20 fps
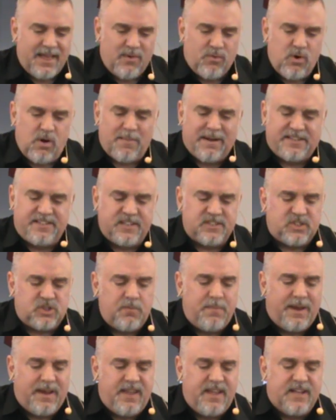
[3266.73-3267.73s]
Will my
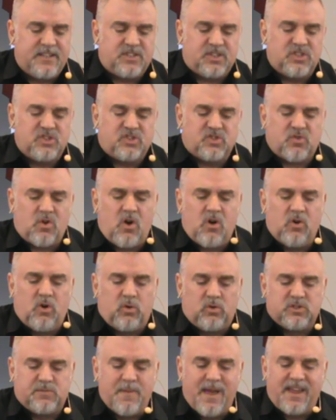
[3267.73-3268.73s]
disobedience and
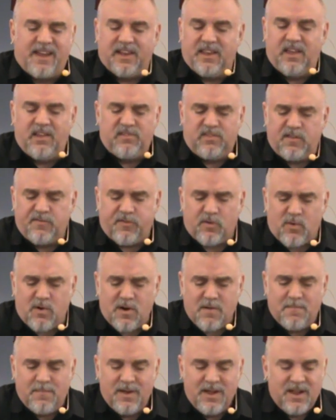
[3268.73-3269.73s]
strongholds make it easy
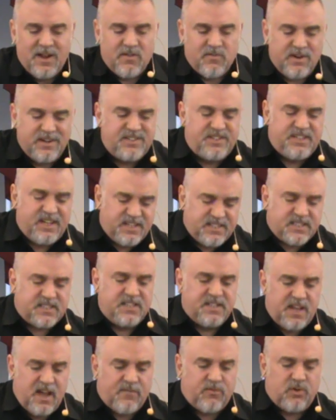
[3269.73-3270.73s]
for him? Resist
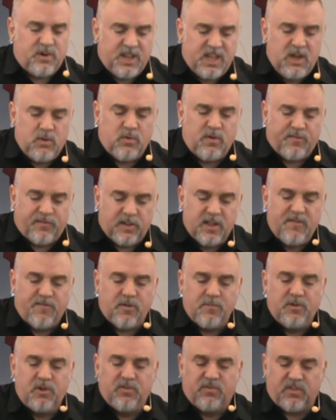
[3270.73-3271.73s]
the devil and he will flee
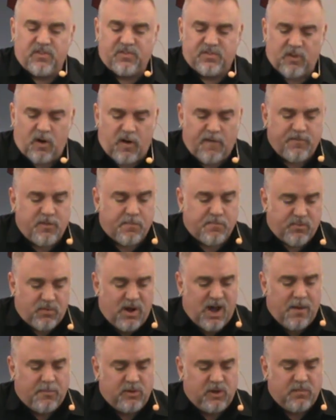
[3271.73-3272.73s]
from you. To solve the
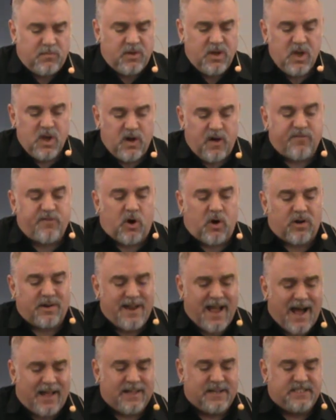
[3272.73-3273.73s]
problem of
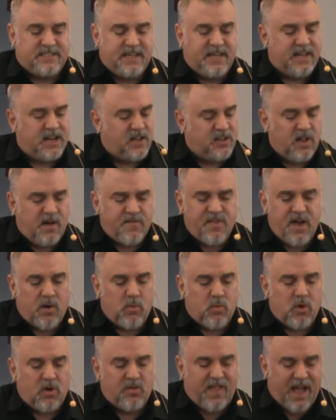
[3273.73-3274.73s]
carnality, and I love
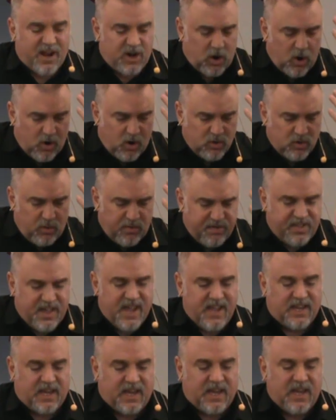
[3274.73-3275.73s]
that word, that carnal
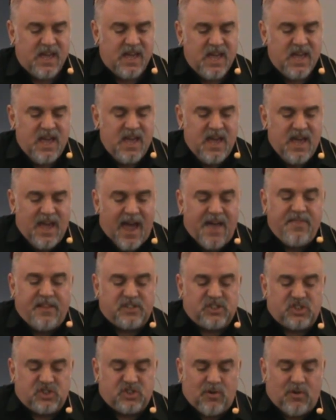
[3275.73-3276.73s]
thinking, and the
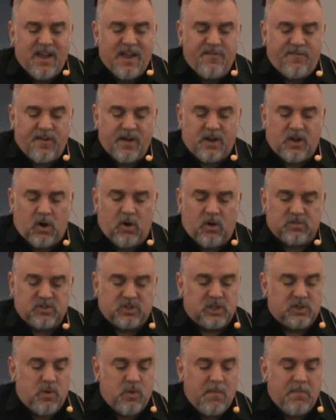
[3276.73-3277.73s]
strife it
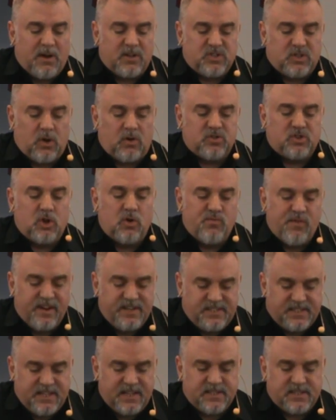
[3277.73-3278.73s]
causes, we must also
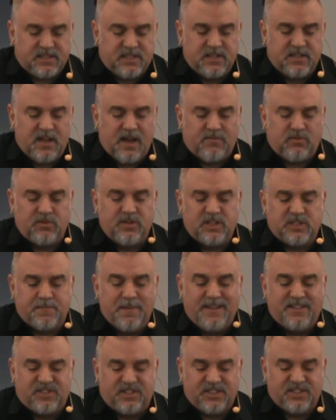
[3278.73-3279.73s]
resist the devil. This
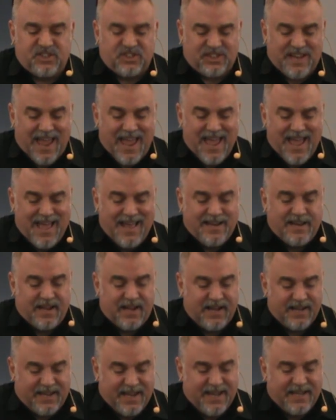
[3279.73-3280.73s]
means to
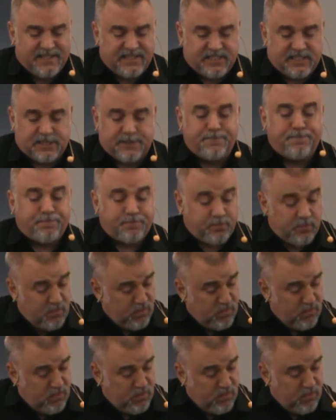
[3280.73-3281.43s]
stand against